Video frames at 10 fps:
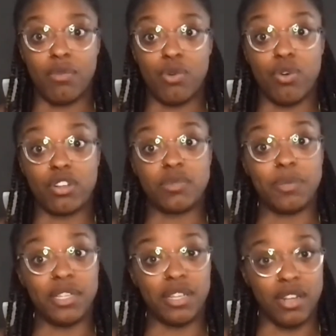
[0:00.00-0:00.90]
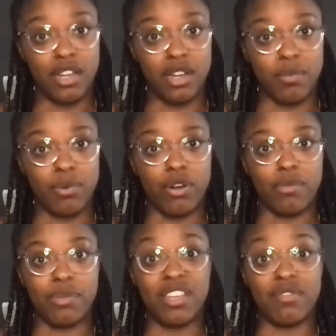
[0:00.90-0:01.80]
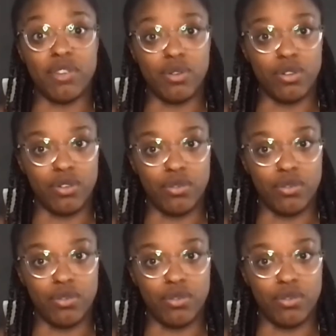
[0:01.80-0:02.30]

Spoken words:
who are speaking up, who are being vocal.